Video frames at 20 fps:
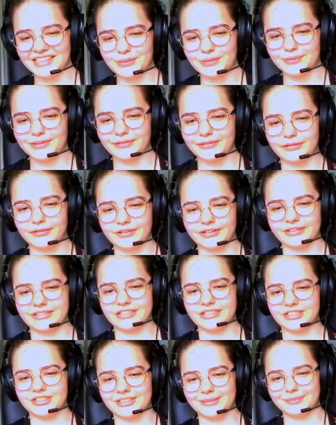it ruffle because
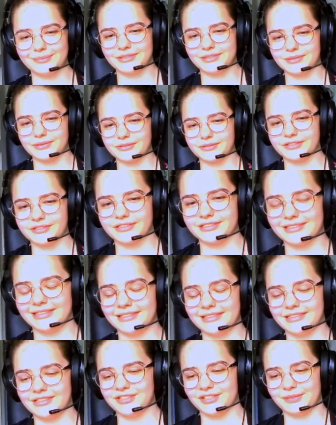he jumped, or did
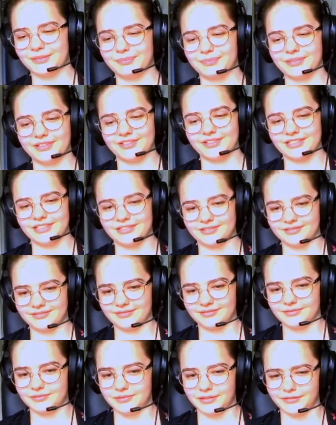he jump because it
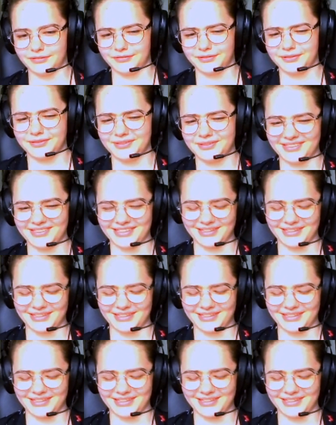ruffled?